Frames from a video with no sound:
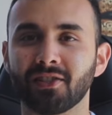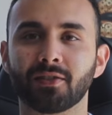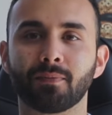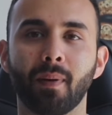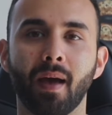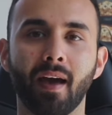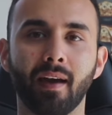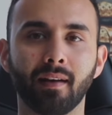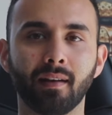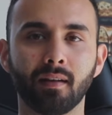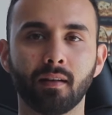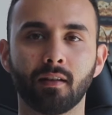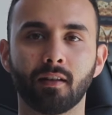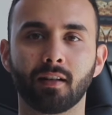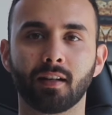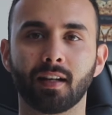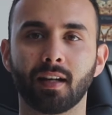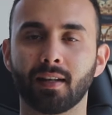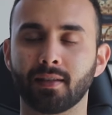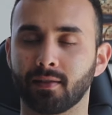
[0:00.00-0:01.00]
span
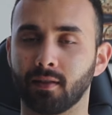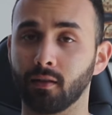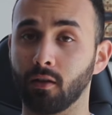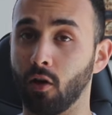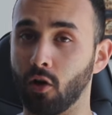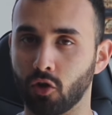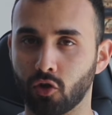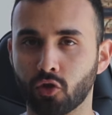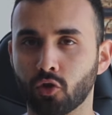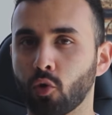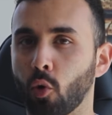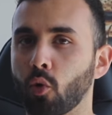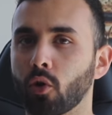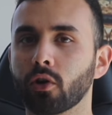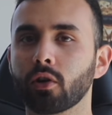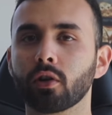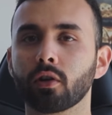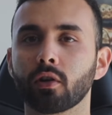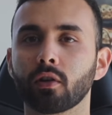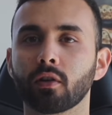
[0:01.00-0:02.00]
is a lot
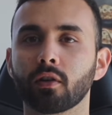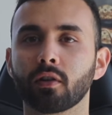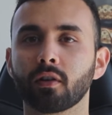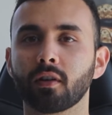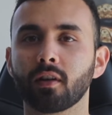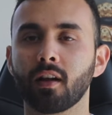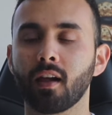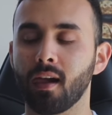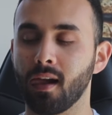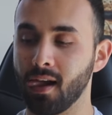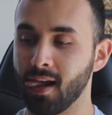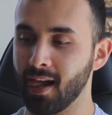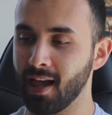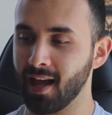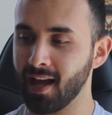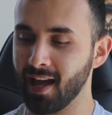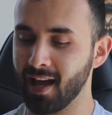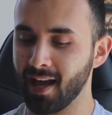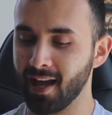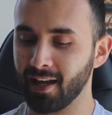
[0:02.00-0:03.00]
shorter.
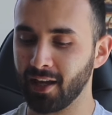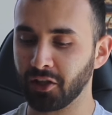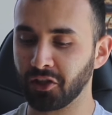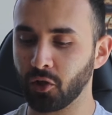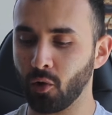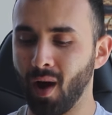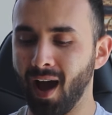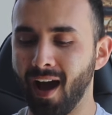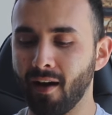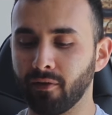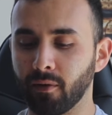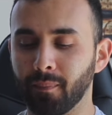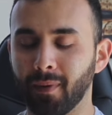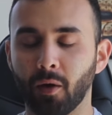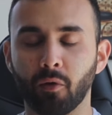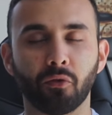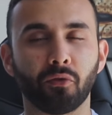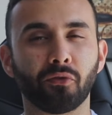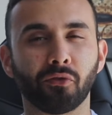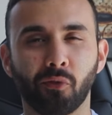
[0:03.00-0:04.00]
You have
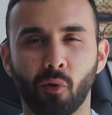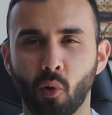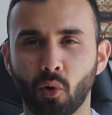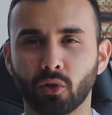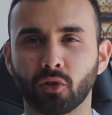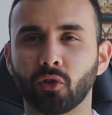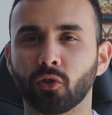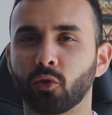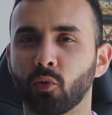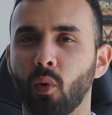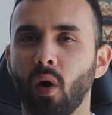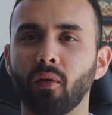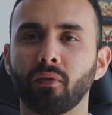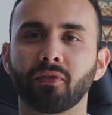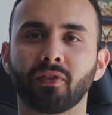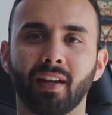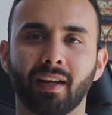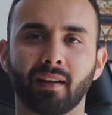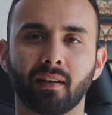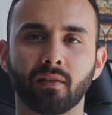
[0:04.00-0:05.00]
about 4 to 12
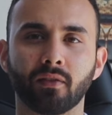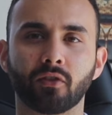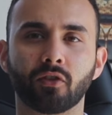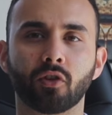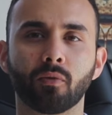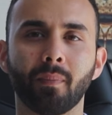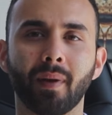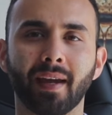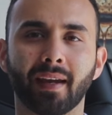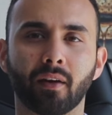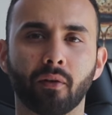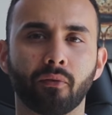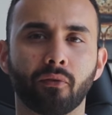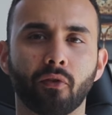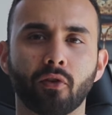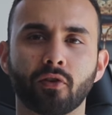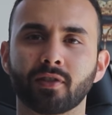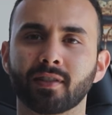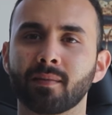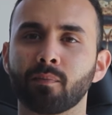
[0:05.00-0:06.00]
seconds to make a
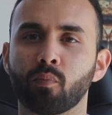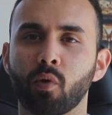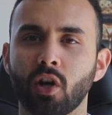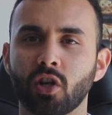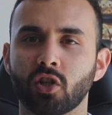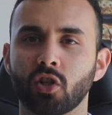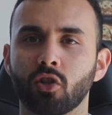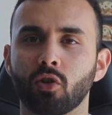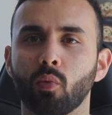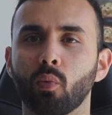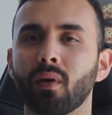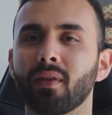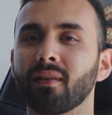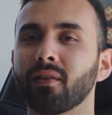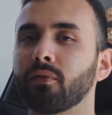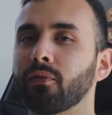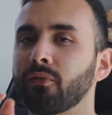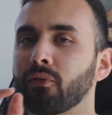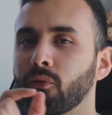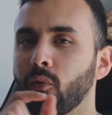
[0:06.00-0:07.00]
first impression. Within
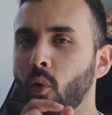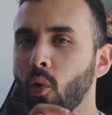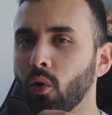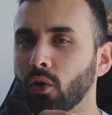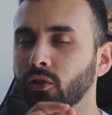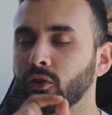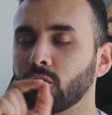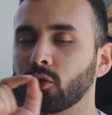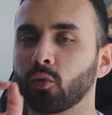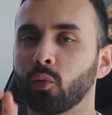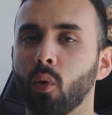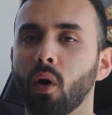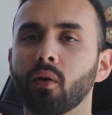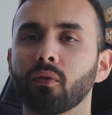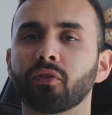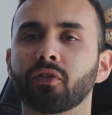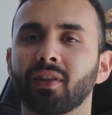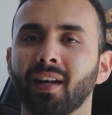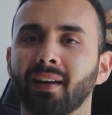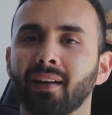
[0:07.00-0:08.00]
4 to 12
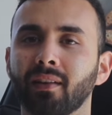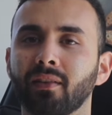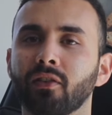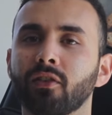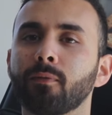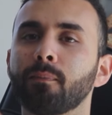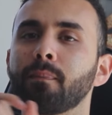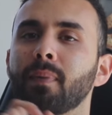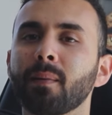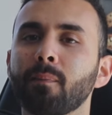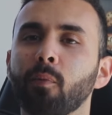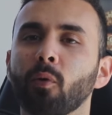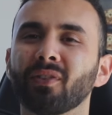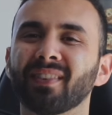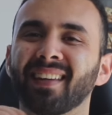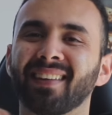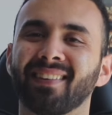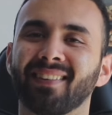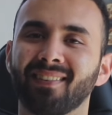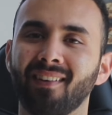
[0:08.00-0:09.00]
seconds, people
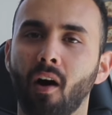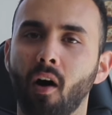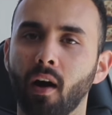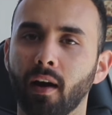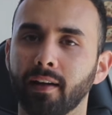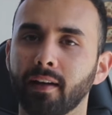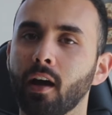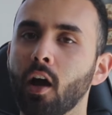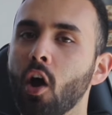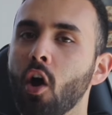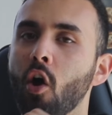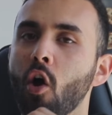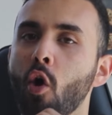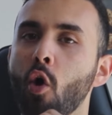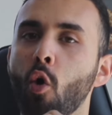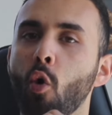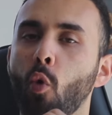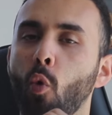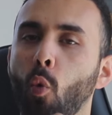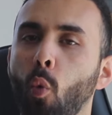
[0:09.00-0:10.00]
decide
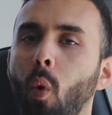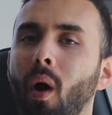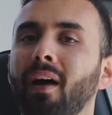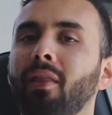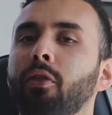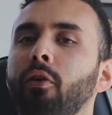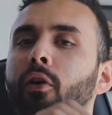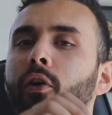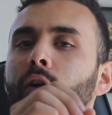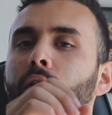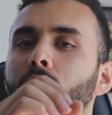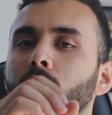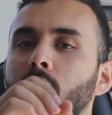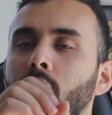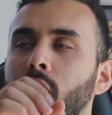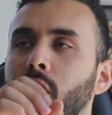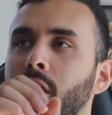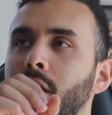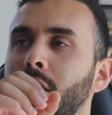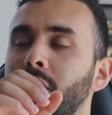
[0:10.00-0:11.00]
whether
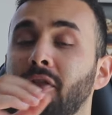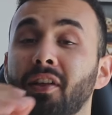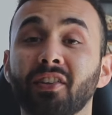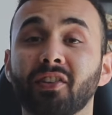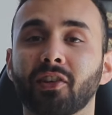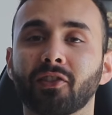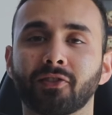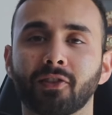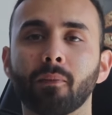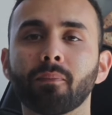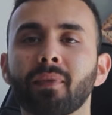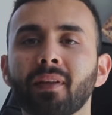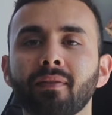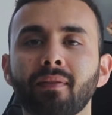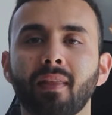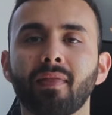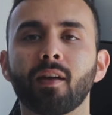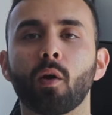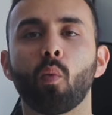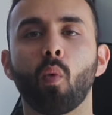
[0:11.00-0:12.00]
this is something
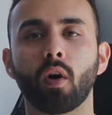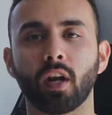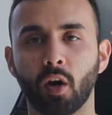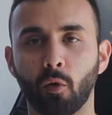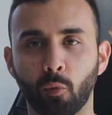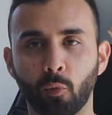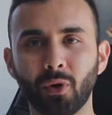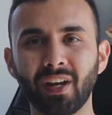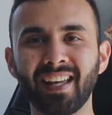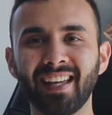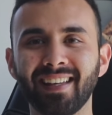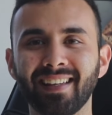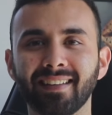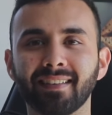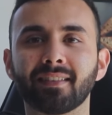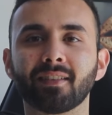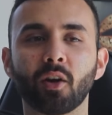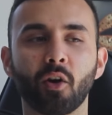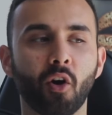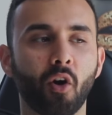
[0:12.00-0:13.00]
that they want to read
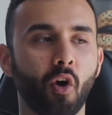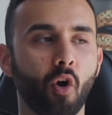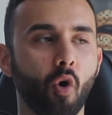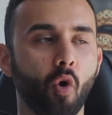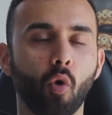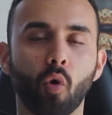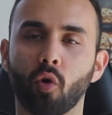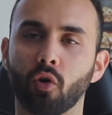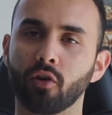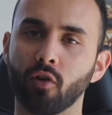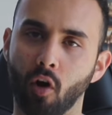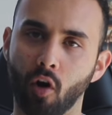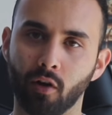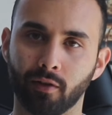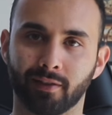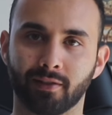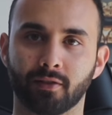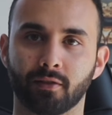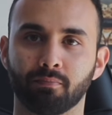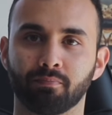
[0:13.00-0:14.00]
or
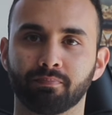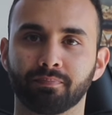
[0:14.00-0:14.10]
not.